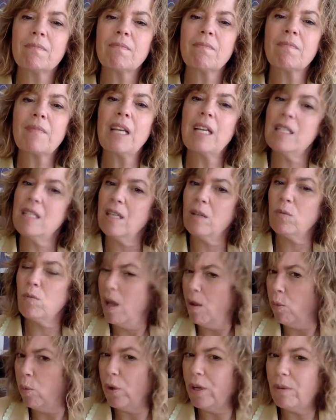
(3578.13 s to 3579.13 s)
I said,
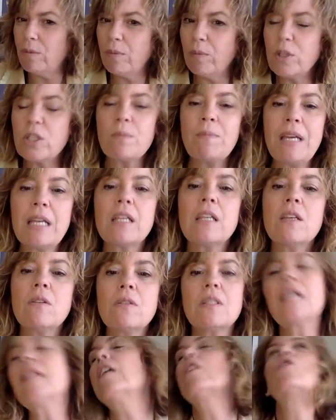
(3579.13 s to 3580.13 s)
well, what's making you
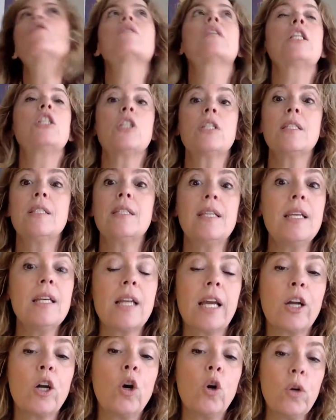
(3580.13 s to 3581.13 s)
say that? She goes, I just did.
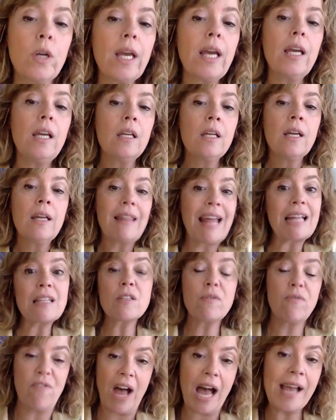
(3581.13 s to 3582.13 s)
I go, okay,
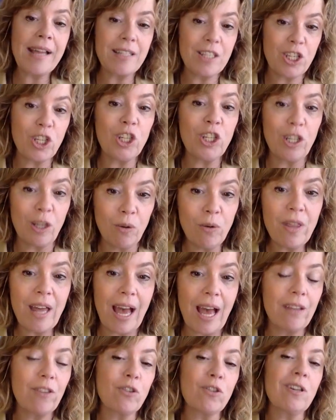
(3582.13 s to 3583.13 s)
that's fine to know
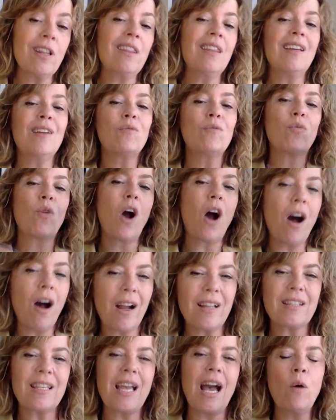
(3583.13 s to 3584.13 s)
that. There's nothing wrong.
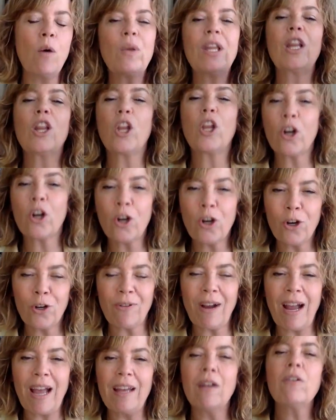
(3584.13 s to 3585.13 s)
It's how we learn,
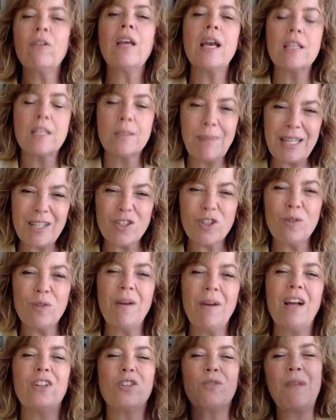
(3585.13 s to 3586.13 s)
right? Okay, I spent too
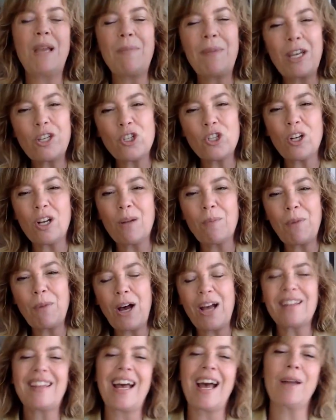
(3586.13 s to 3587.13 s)
much. Maybe I shouldn't have
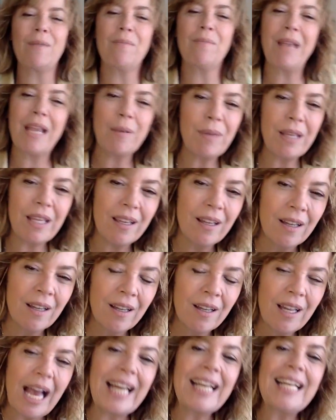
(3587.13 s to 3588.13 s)
bought that. Maybe
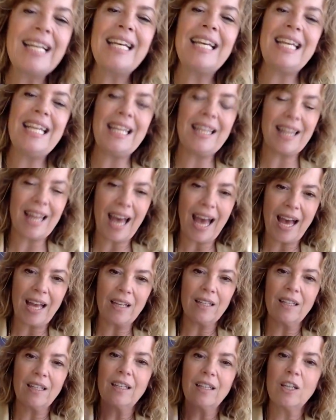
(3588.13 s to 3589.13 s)
I didn't need that.
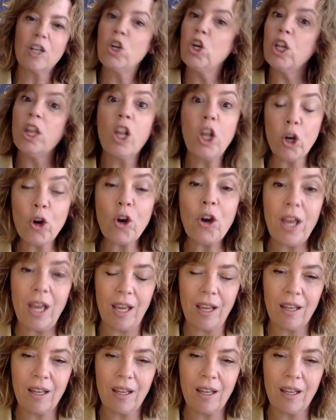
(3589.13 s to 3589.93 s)
Good learning.